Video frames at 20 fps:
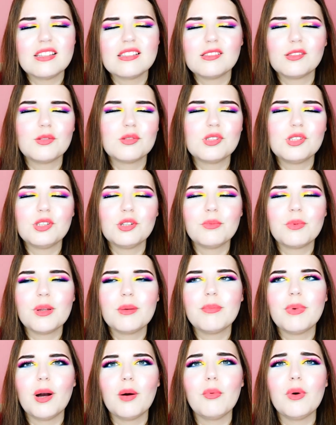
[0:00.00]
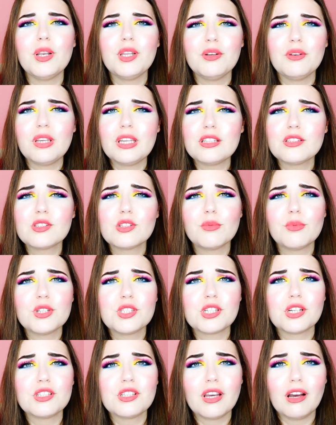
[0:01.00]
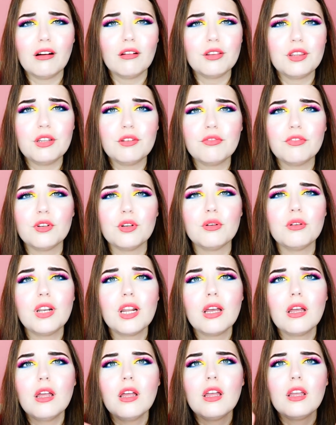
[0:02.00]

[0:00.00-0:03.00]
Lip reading: so stupid, but when you eat so much unhealthy food,